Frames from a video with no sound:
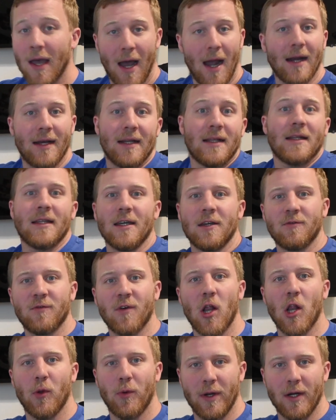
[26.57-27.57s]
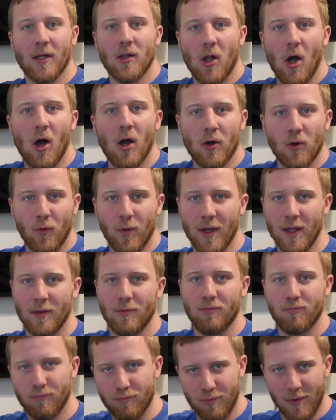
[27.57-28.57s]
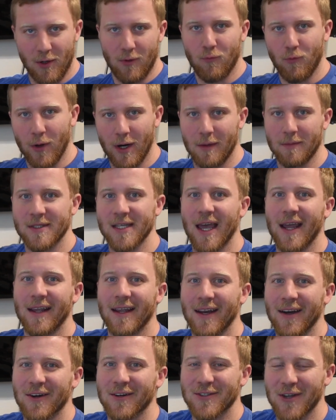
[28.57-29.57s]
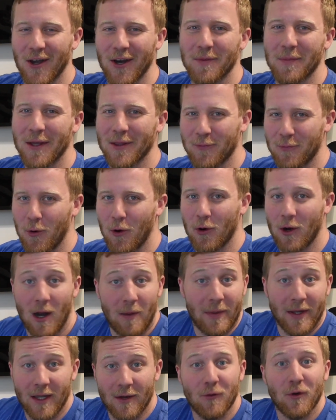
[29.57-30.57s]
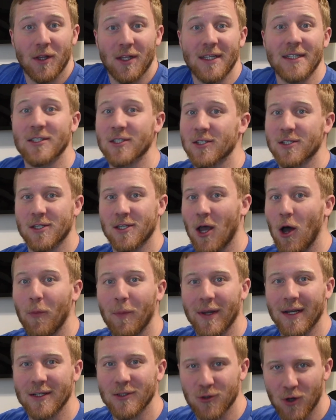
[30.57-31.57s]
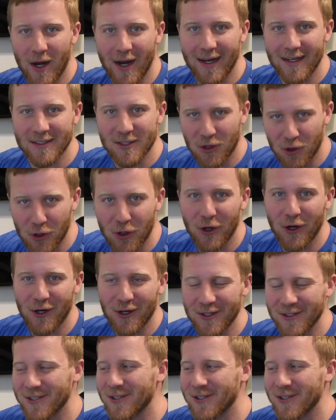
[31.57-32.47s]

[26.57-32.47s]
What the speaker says: ideally following along with what I'm saying here, talking about the programming, and really just trying to learn.